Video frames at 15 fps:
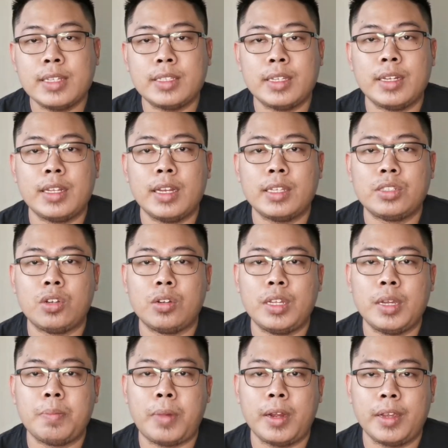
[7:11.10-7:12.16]
as an
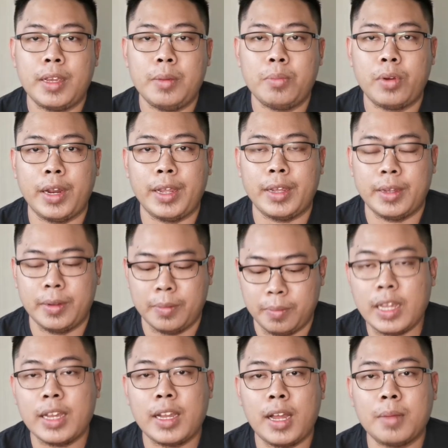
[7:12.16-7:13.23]
electronic parking brake
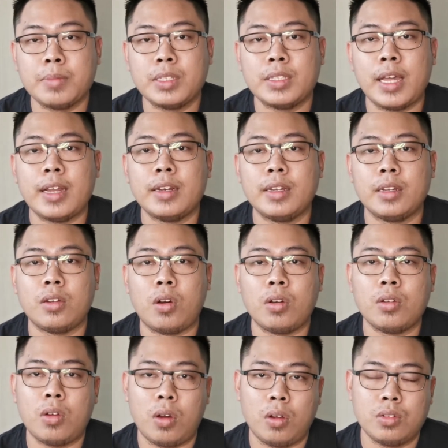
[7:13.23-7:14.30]
that comes standard
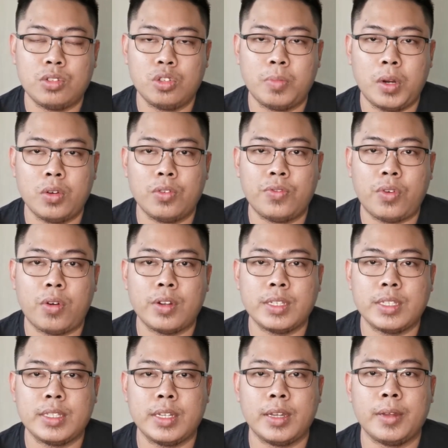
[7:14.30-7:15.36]
on all Subaru
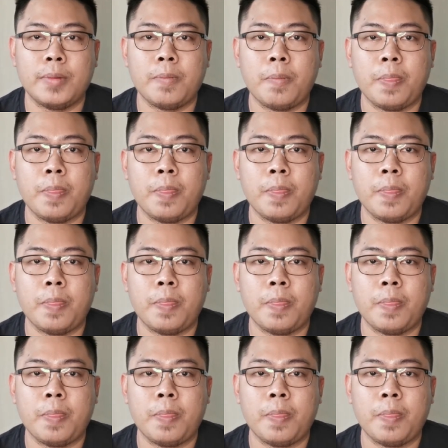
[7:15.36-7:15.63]
Forester.